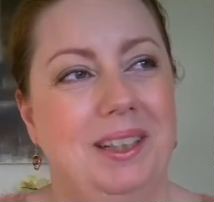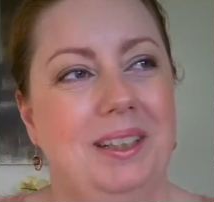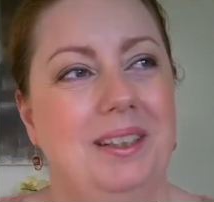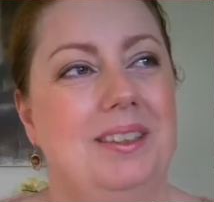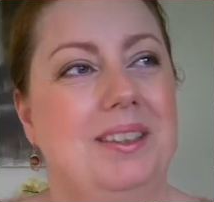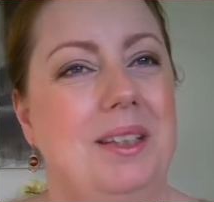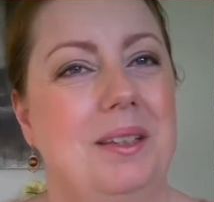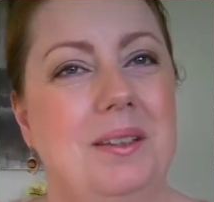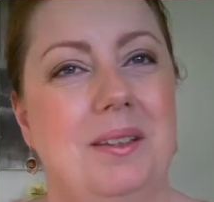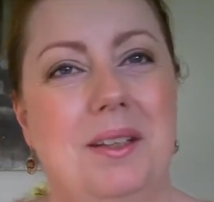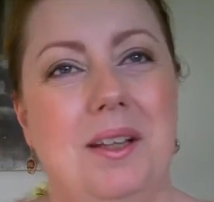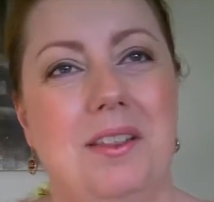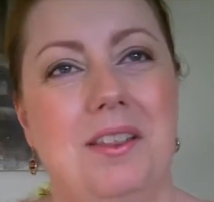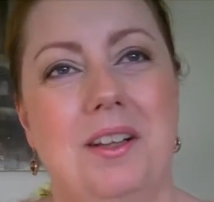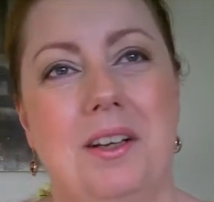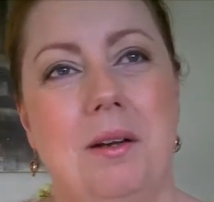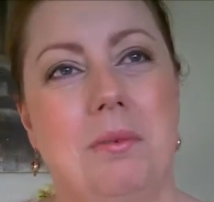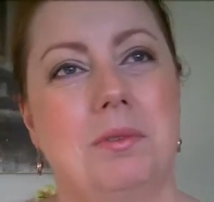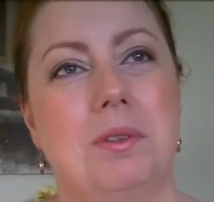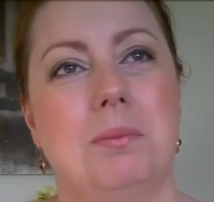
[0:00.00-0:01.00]
so nothing
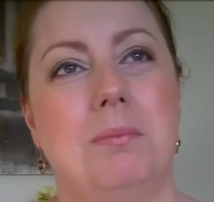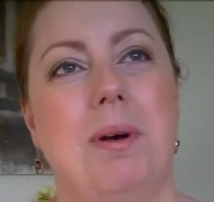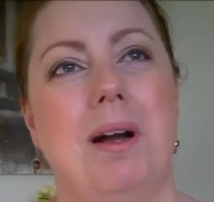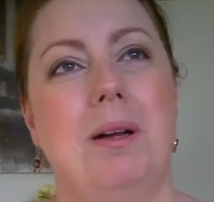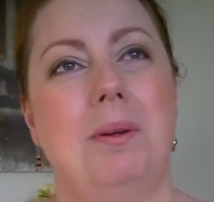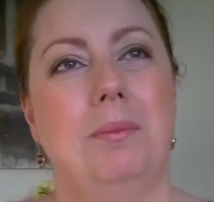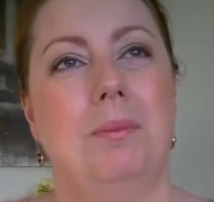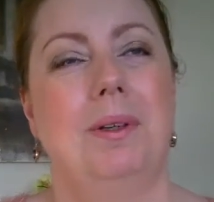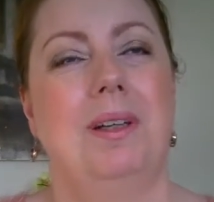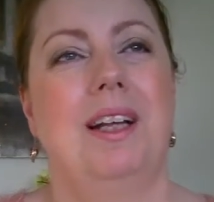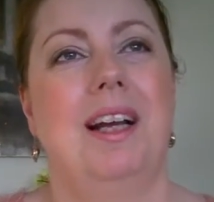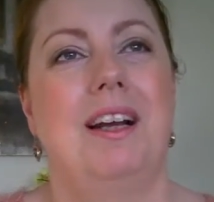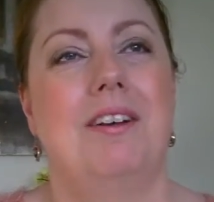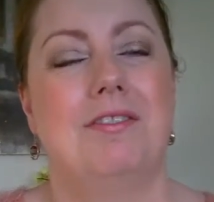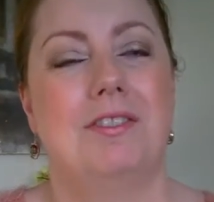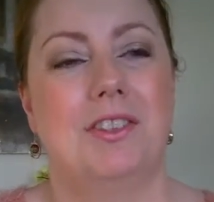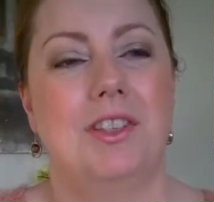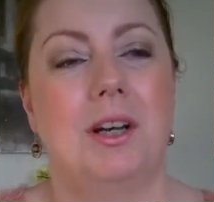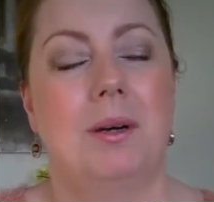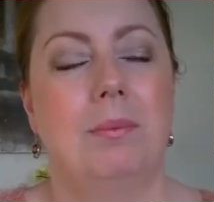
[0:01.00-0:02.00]
comes to mind when I have
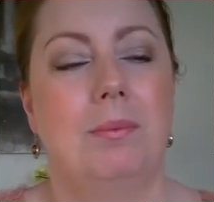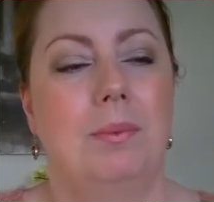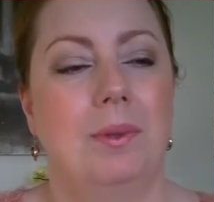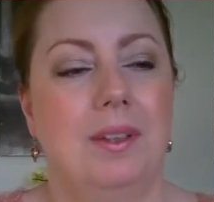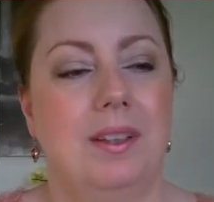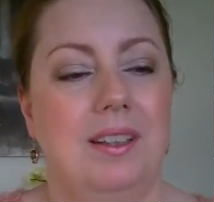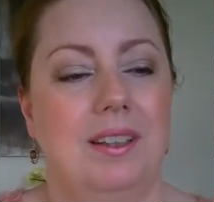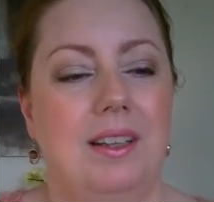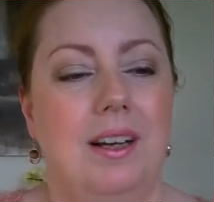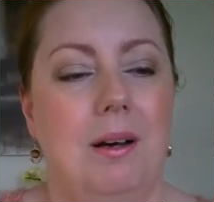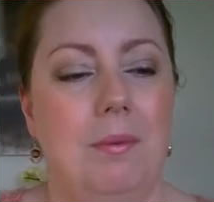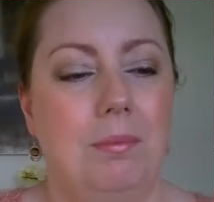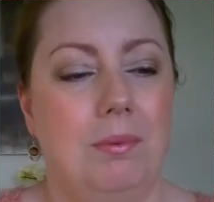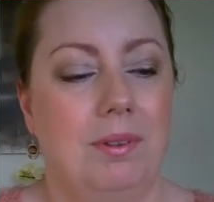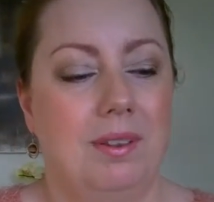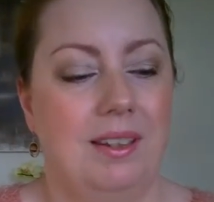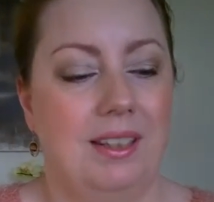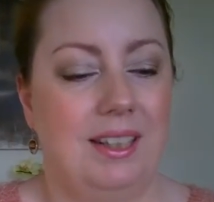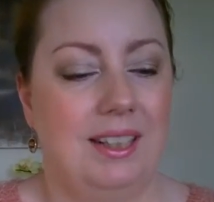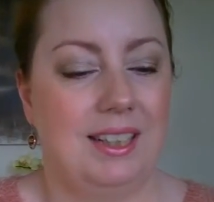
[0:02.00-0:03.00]
to come up
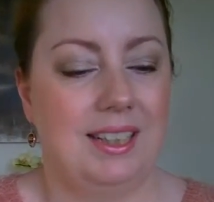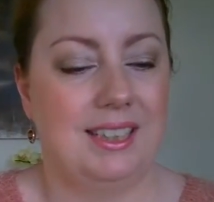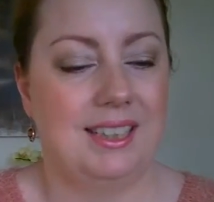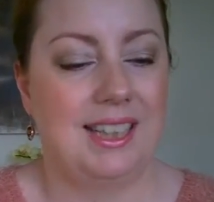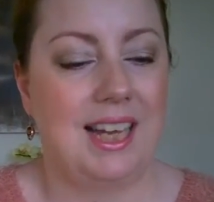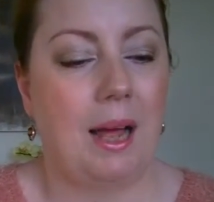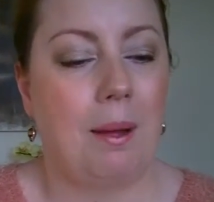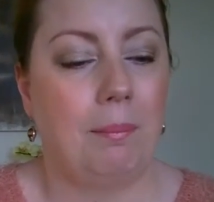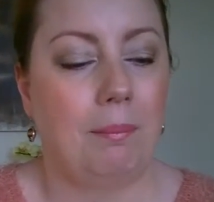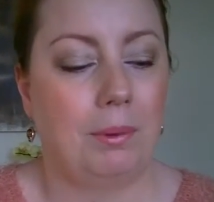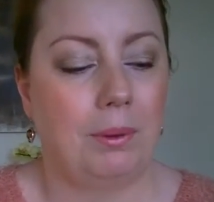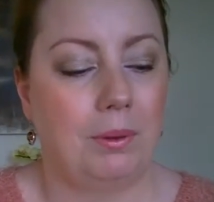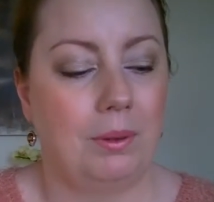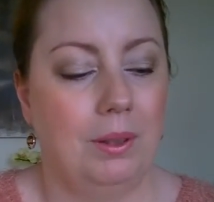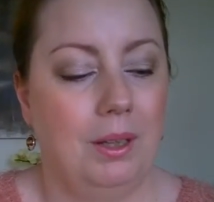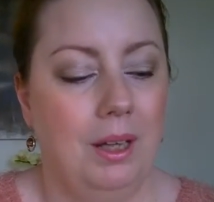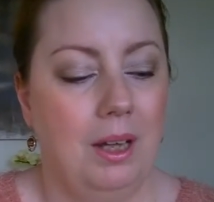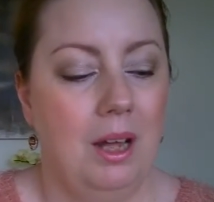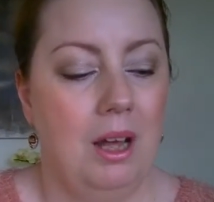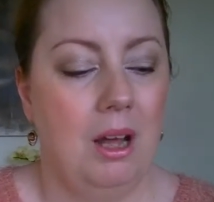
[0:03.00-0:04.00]
with an example.
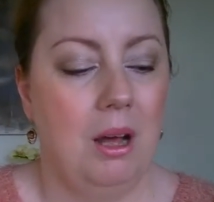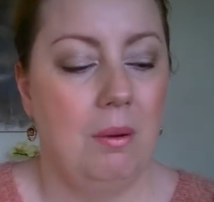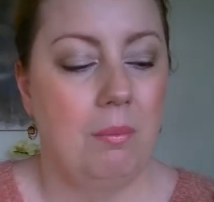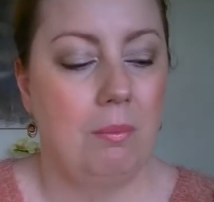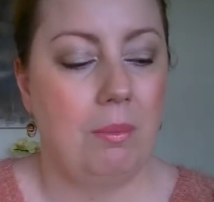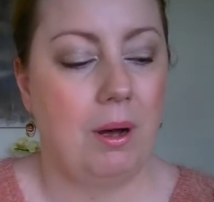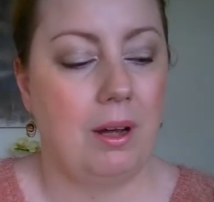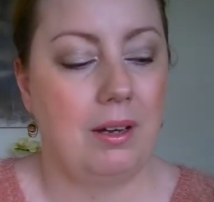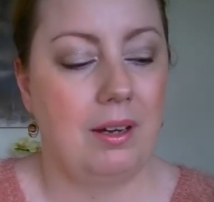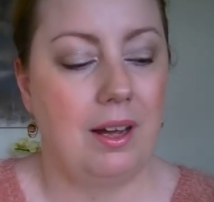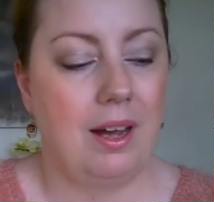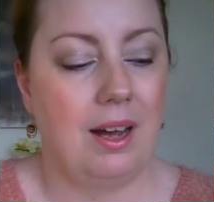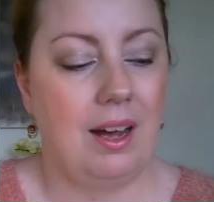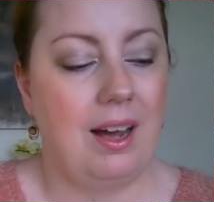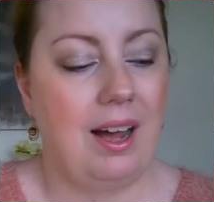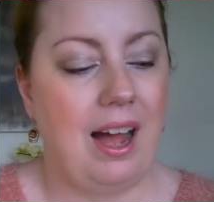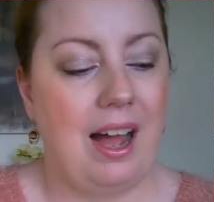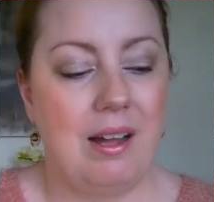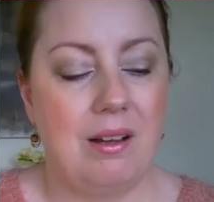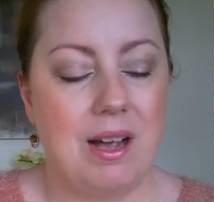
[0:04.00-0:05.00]
But
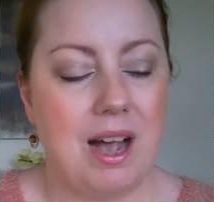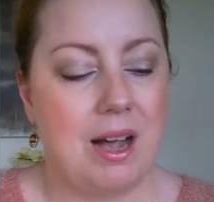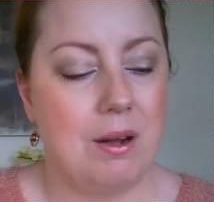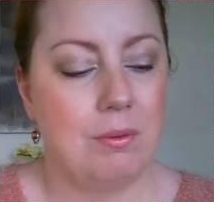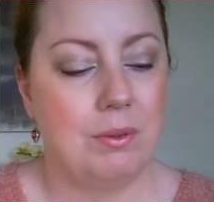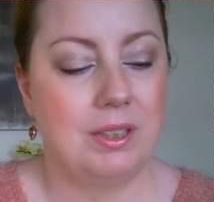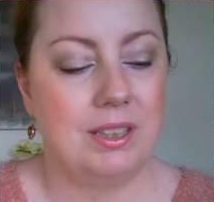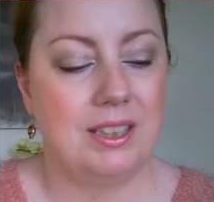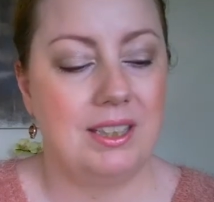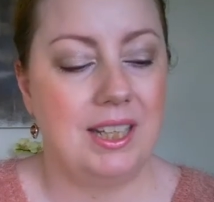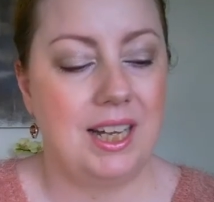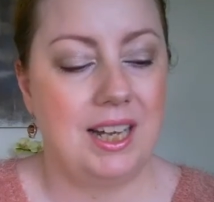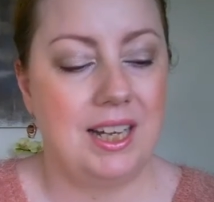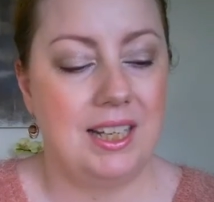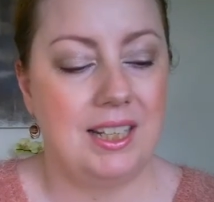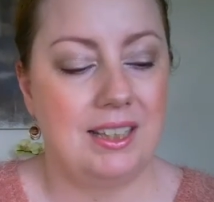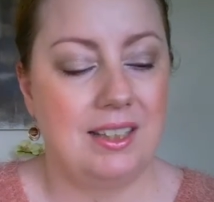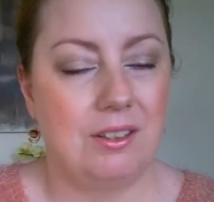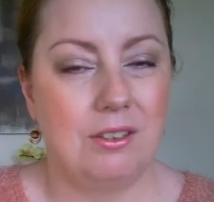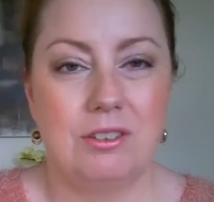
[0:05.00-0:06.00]
I would
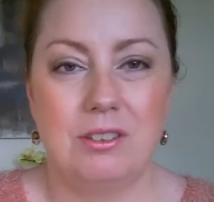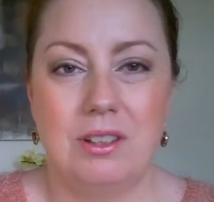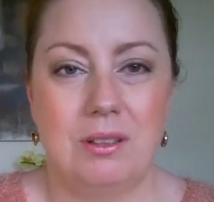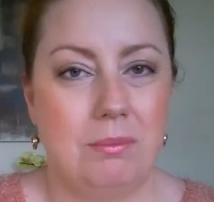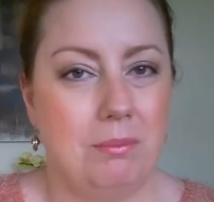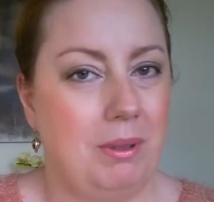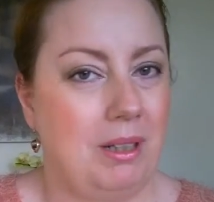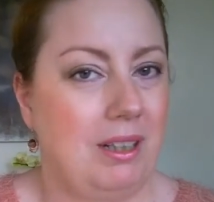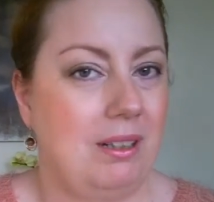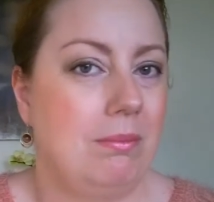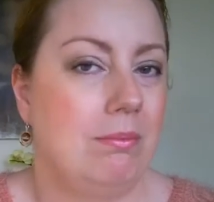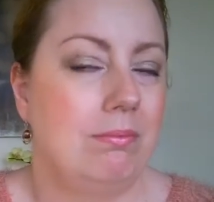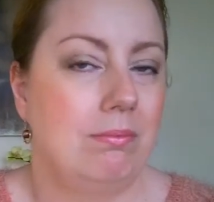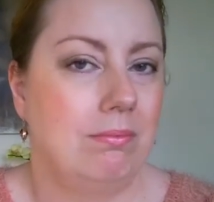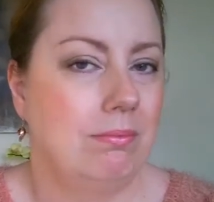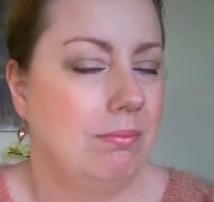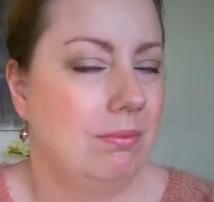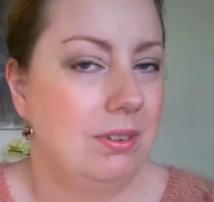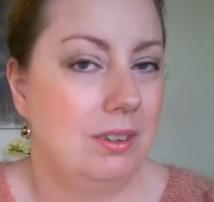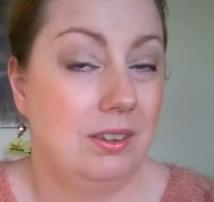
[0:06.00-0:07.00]
say there's not many
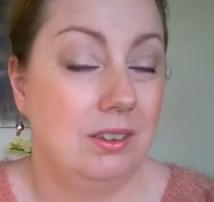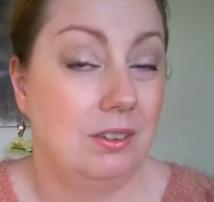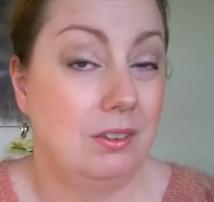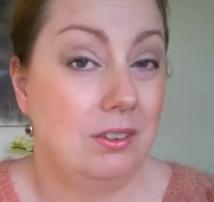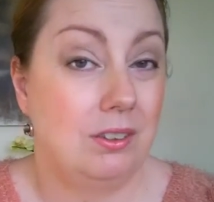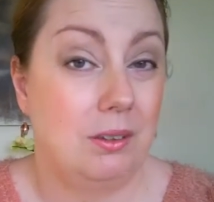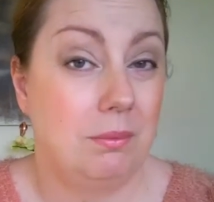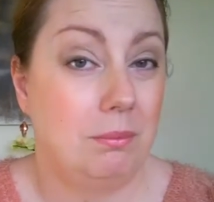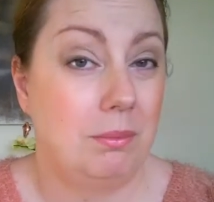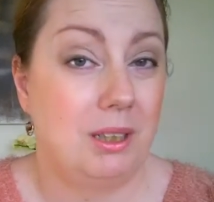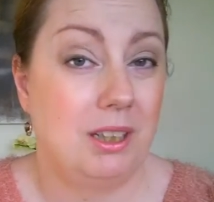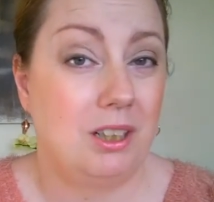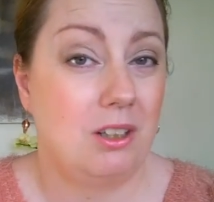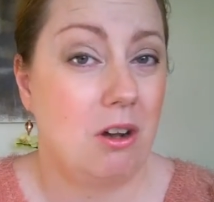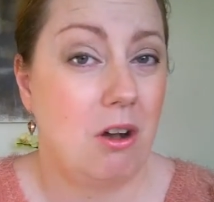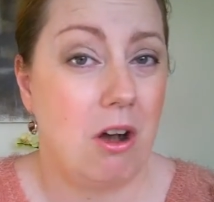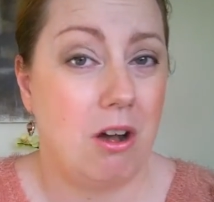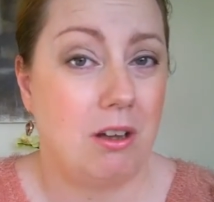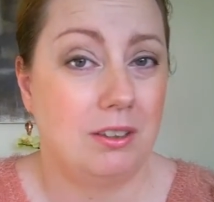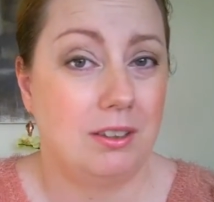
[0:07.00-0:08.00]

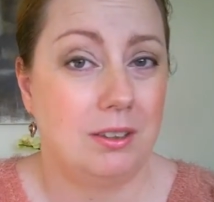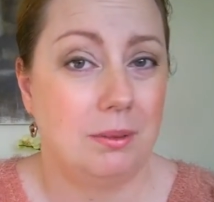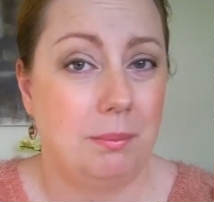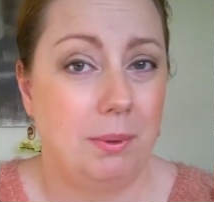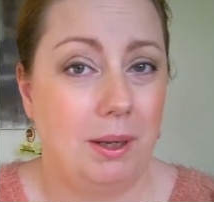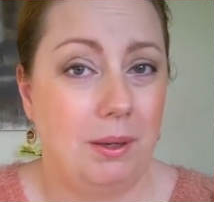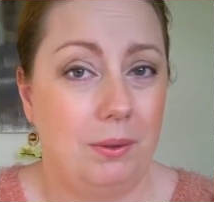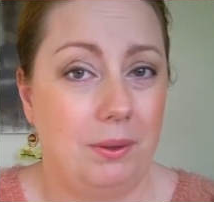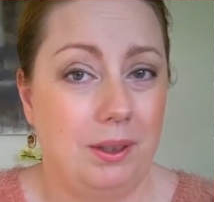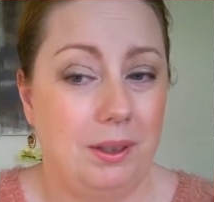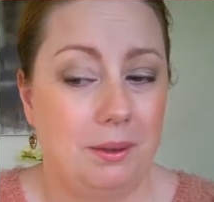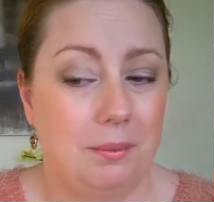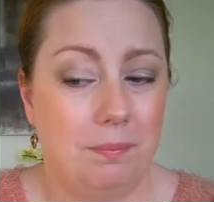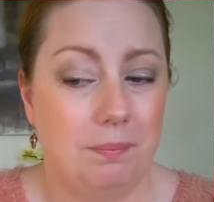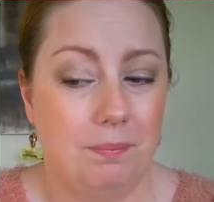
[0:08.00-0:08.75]
cons about it.